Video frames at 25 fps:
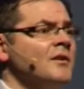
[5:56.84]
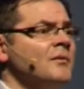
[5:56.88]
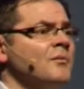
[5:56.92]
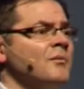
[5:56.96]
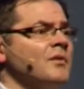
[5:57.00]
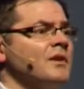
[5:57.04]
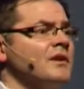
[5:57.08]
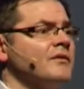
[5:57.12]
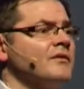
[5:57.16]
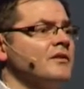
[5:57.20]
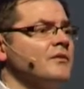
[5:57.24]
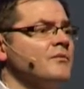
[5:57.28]

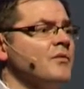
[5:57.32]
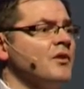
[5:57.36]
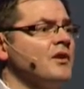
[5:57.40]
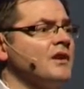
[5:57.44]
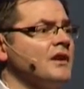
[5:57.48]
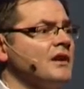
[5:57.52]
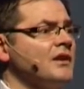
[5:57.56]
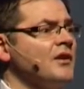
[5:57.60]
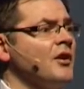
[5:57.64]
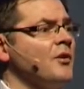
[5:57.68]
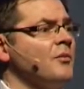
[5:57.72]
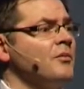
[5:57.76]
But if you
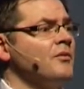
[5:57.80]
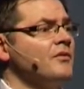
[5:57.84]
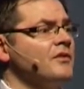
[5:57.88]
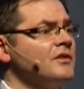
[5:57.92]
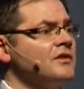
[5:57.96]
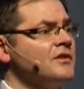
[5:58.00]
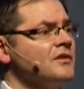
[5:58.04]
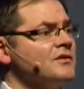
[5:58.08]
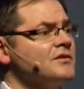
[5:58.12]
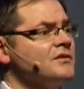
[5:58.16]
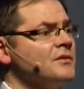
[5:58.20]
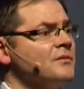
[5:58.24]
muck it up, if you
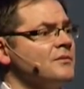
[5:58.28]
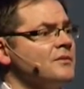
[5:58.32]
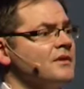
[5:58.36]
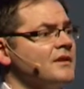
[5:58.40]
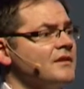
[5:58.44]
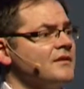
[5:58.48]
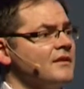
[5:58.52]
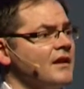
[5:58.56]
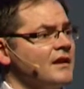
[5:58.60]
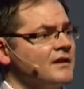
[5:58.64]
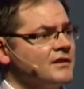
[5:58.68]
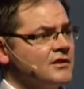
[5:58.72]
do
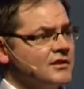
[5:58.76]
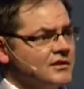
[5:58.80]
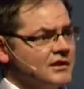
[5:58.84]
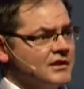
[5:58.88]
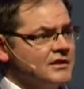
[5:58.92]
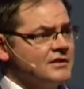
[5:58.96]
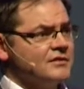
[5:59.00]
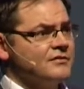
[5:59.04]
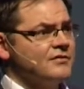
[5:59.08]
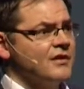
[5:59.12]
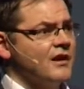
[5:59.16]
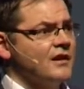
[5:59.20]
something, then you
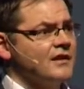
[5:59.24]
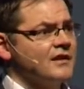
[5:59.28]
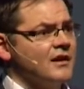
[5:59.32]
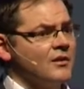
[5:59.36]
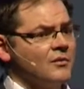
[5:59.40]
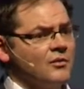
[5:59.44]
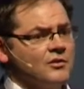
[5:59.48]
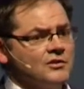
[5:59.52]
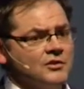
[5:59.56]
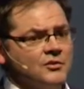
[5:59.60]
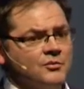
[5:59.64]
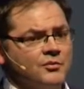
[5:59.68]
need to find out
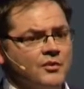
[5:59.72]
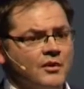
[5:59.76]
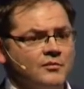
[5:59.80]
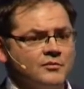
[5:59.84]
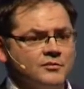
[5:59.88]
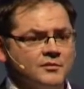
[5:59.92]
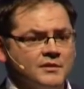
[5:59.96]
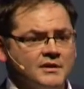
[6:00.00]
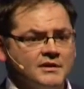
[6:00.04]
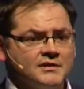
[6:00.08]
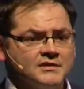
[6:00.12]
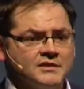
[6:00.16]
what your
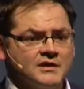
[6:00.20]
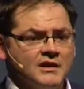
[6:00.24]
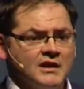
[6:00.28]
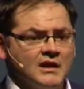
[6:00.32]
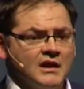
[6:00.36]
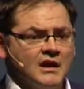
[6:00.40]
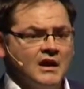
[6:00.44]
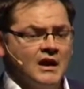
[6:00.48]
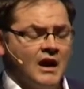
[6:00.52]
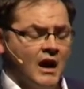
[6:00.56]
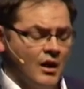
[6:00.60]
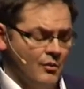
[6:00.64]
problem is.
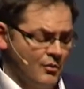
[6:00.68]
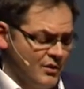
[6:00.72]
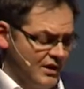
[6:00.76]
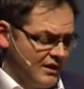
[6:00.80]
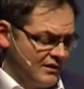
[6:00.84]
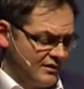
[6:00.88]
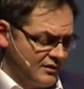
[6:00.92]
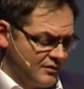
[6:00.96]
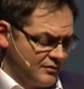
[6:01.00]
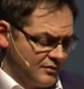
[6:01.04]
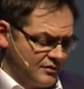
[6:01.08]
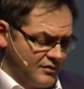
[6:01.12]
And we
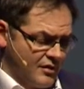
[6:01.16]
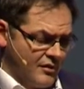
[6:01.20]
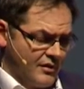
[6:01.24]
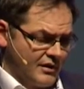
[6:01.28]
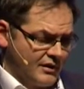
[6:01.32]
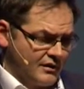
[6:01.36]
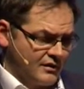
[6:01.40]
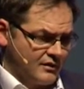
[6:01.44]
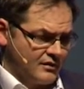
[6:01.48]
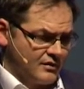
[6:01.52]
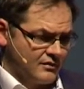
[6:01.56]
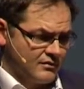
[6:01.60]
ended up
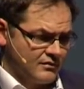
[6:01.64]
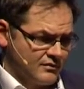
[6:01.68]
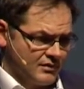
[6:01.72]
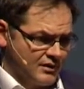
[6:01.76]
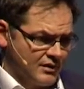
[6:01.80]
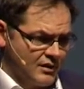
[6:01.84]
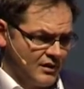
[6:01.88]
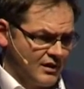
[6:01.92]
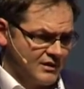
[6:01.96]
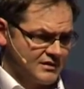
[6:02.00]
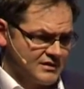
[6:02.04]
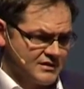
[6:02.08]
growing,
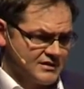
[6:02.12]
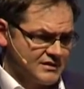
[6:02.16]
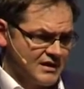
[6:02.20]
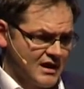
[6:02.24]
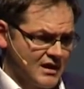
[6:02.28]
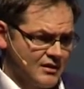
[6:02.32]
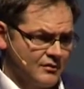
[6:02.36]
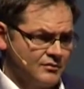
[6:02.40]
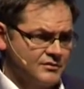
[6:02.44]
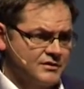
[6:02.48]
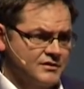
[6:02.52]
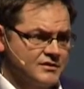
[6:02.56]
as I
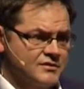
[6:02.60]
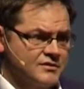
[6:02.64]
say, up to